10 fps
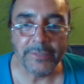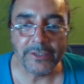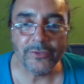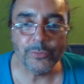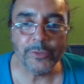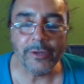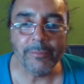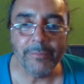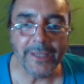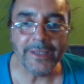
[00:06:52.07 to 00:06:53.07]
because we
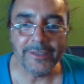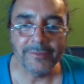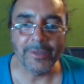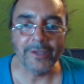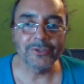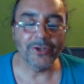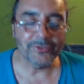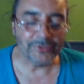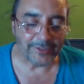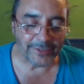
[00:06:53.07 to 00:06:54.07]
are made
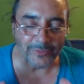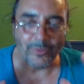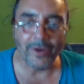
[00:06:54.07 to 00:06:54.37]
biologically